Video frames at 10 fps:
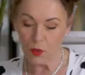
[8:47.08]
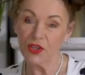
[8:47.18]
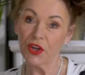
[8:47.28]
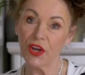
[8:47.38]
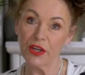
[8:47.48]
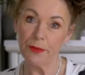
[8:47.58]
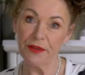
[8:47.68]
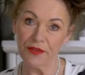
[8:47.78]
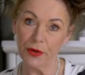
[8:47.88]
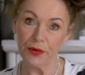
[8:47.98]
also going to be
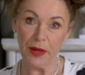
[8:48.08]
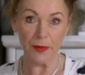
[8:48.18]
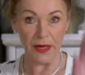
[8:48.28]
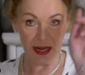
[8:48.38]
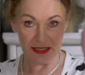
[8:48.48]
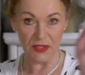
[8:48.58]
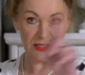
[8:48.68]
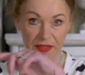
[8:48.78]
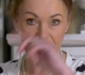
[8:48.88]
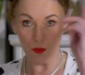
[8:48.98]
frilled up. And as I
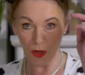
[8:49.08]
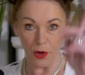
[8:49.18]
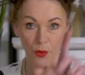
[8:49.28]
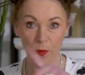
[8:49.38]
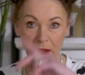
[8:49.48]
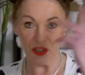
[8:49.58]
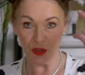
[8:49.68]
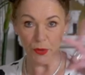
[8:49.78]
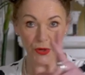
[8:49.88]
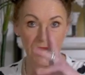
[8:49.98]
said, that'll go around
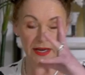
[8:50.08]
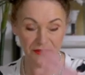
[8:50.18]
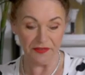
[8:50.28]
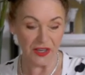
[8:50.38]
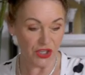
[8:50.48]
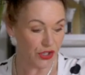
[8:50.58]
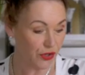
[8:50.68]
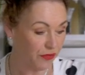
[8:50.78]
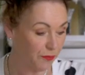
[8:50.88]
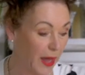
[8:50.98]
your bouquet to finish it
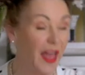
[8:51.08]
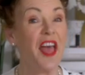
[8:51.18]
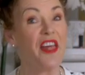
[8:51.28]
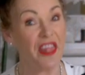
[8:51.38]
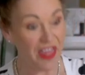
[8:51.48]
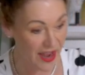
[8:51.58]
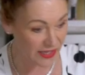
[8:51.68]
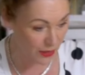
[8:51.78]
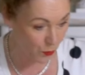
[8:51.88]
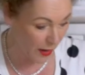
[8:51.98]
off. But
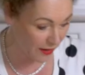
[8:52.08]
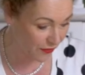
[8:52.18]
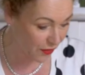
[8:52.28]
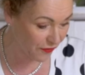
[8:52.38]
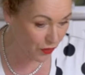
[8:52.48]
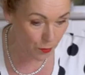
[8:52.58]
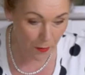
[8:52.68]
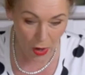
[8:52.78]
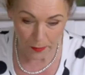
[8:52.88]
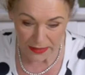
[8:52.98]
that can wait for a few
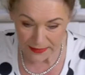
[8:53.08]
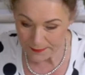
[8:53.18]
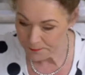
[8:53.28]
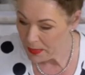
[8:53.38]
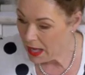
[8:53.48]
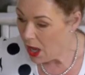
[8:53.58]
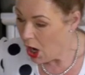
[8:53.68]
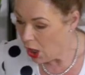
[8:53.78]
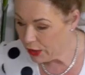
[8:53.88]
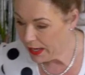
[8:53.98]
moments.
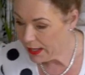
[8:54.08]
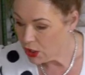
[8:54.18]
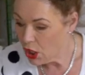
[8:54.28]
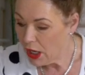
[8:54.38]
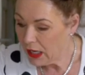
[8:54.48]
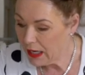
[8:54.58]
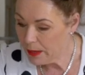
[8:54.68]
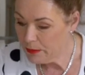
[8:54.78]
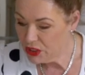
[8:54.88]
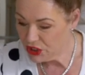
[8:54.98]
Okay,
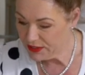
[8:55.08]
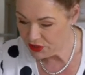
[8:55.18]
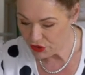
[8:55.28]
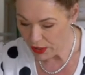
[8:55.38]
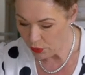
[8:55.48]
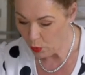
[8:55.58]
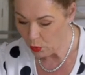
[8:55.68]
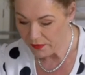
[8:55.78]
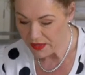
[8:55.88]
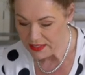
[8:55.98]
let me just strike
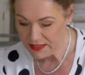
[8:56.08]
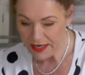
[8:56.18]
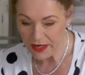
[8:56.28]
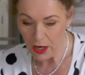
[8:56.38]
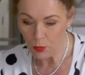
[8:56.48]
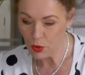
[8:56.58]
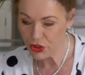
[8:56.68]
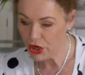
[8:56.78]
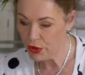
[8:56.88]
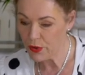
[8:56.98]
all of this and I will
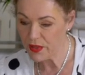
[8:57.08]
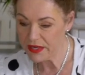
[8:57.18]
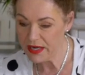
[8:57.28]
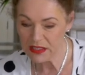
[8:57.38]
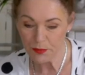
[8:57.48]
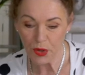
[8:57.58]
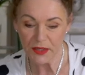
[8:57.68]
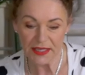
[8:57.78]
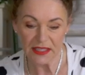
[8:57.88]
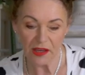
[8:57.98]
show you the next
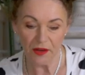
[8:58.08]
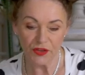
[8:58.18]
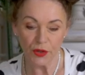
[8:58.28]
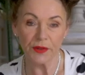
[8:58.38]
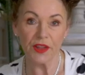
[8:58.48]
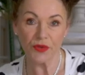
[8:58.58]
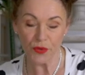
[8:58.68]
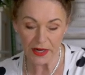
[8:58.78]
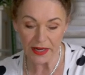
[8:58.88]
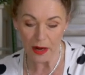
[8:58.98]
process of doing the
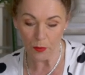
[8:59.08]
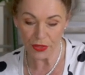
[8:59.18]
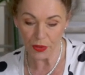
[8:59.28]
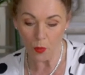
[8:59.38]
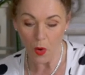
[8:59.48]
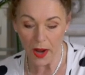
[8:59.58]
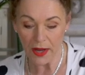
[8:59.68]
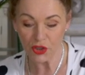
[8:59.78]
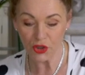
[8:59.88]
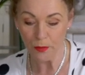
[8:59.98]
threading up with the
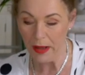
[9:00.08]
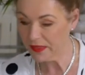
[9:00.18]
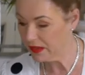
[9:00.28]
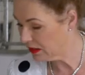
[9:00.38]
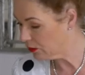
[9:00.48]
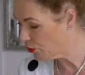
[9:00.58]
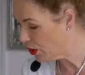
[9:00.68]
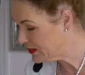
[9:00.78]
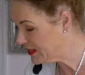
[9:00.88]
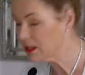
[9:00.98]
wire to make the little
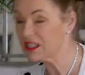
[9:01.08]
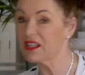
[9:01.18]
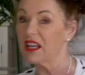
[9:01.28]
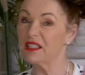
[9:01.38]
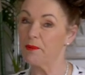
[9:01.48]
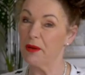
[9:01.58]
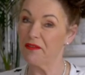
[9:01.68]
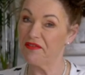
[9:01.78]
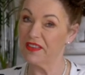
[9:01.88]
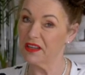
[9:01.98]
rosettes. It's a bit
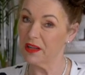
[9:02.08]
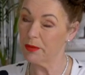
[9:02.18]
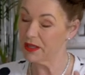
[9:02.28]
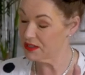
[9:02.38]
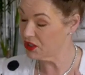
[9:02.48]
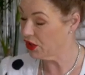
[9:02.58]
fiddly, but it's